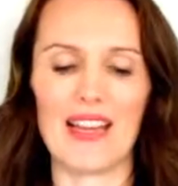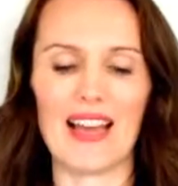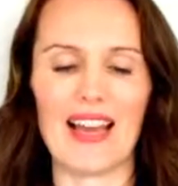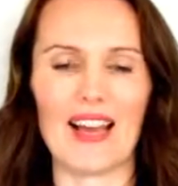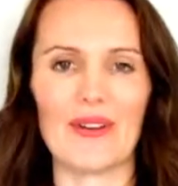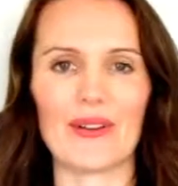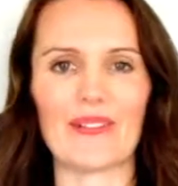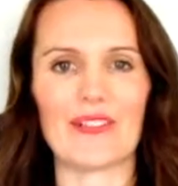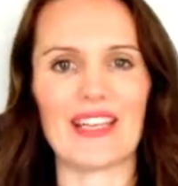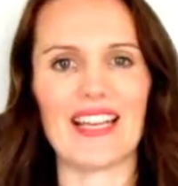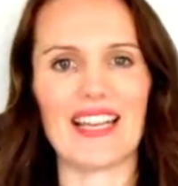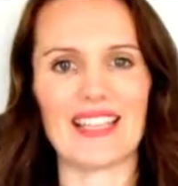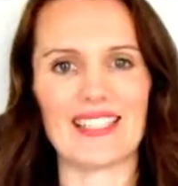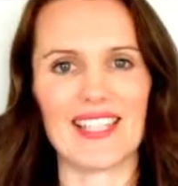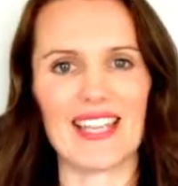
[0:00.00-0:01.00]
allowing
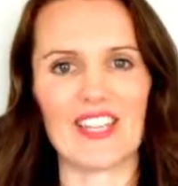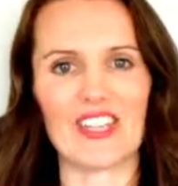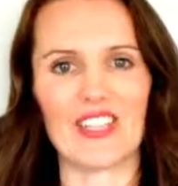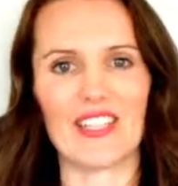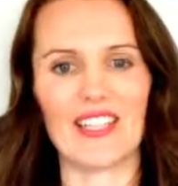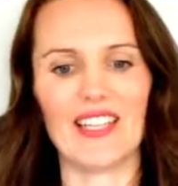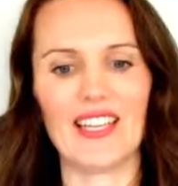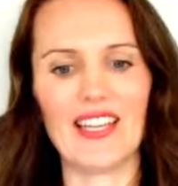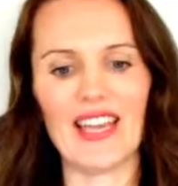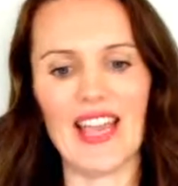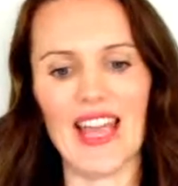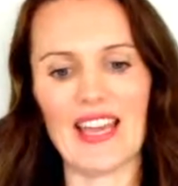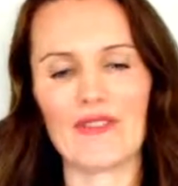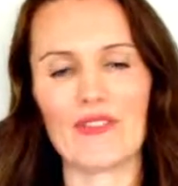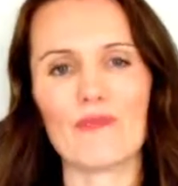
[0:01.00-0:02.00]
relaxation
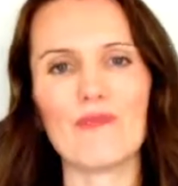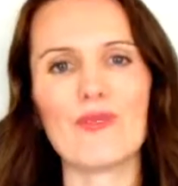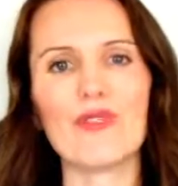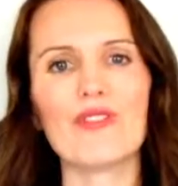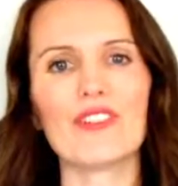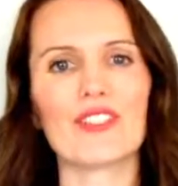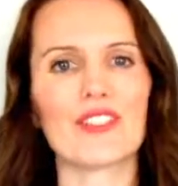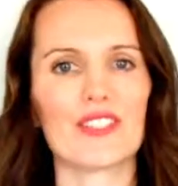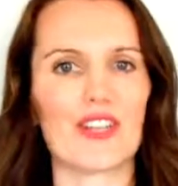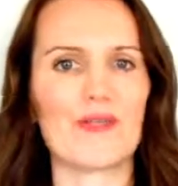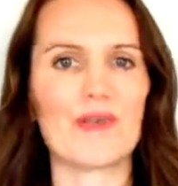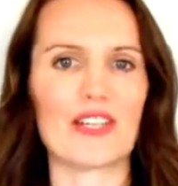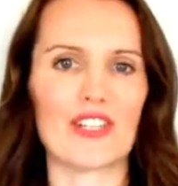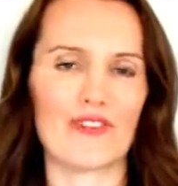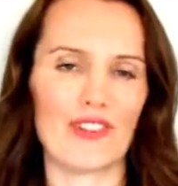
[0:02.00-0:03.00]
and removing so
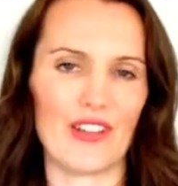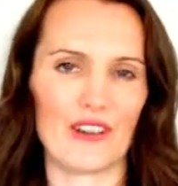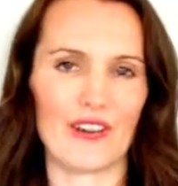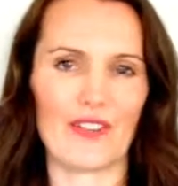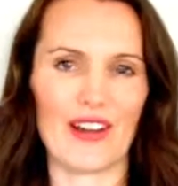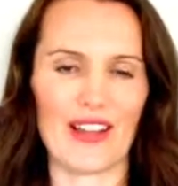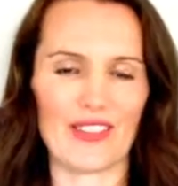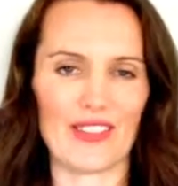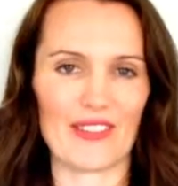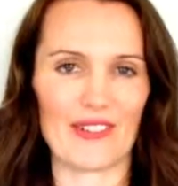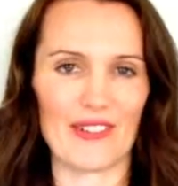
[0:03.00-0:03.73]
much fear around